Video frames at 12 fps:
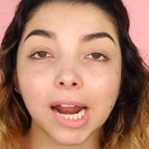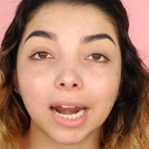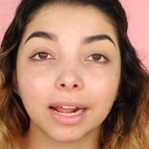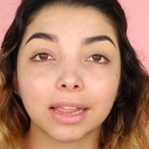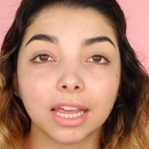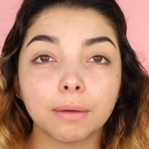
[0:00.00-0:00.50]
and
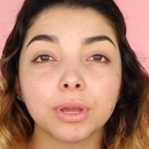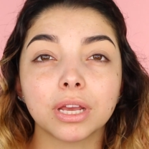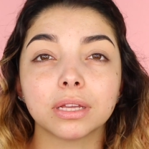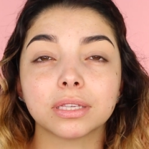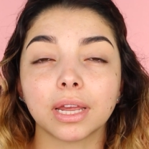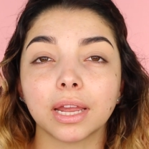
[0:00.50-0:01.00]
I think
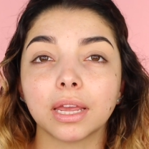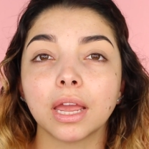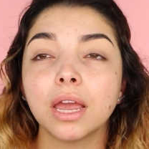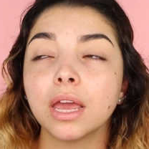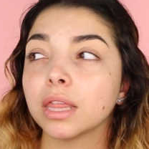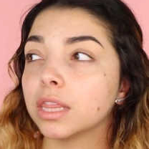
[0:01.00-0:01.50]
because like
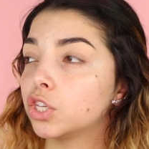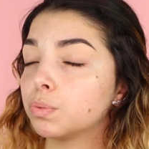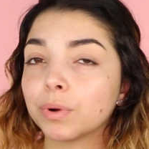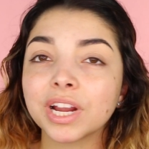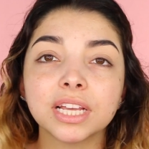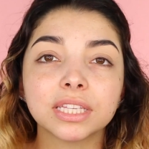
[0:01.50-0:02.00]
the
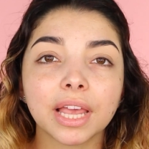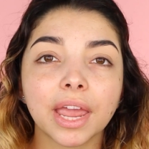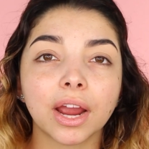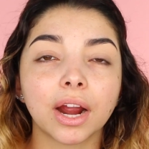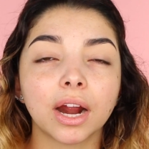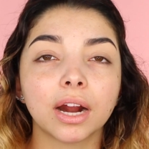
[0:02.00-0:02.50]
spring is
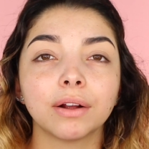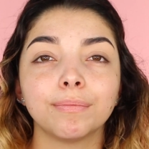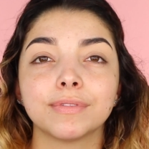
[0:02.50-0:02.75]
here,